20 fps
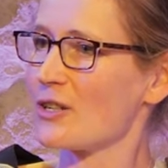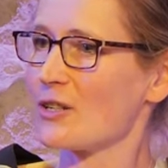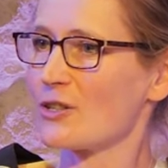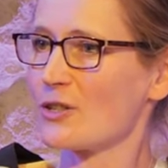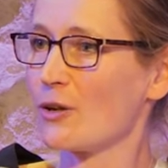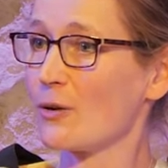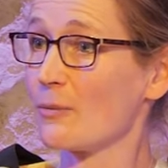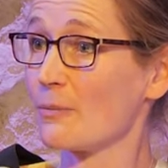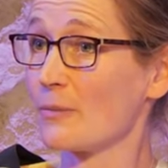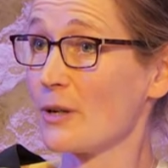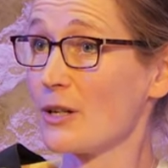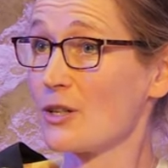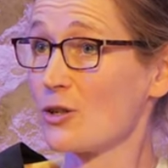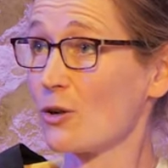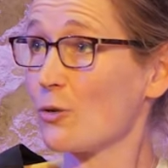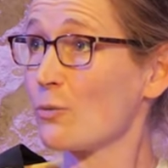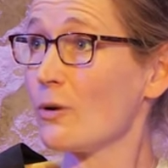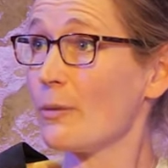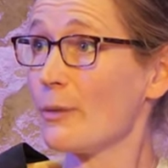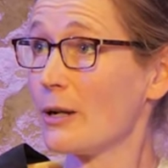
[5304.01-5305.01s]
it's
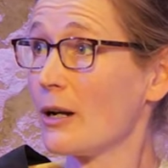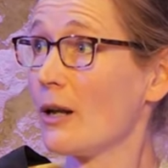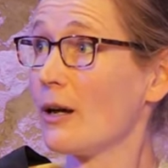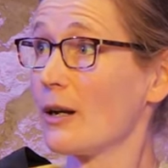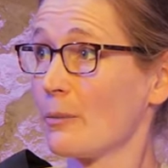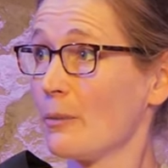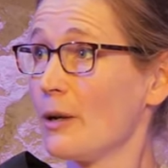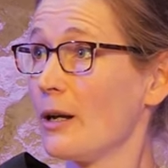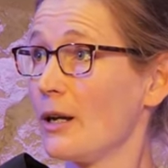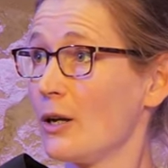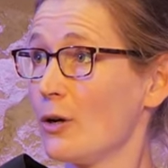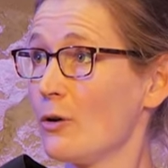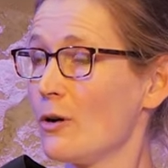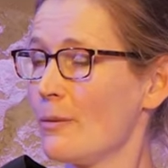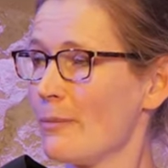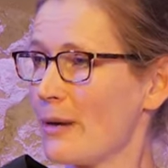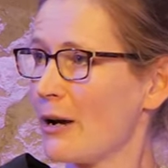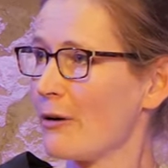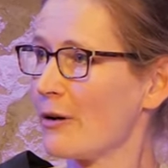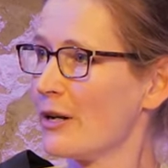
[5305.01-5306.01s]
on women like me who are
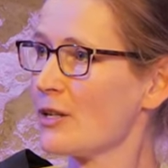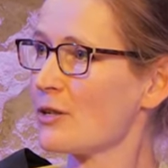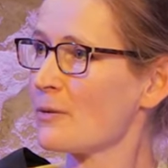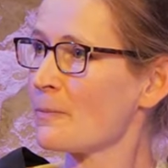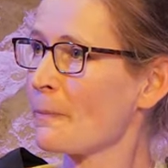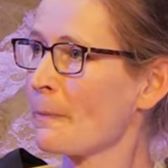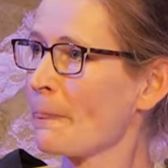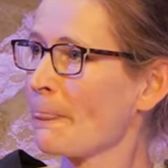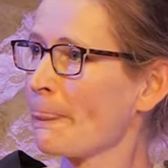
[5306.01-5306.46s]
married.